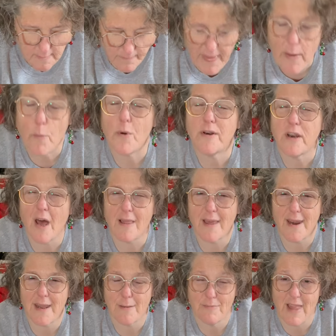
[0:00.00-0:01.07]
They would not
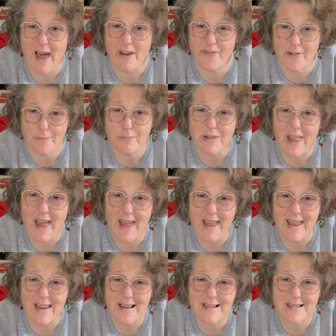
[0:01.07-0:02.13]
let him laugh and
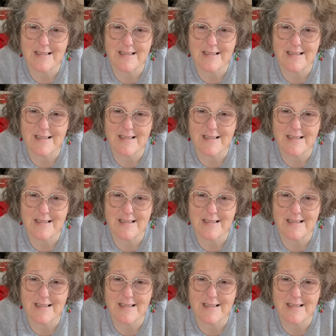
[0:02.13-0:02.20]
play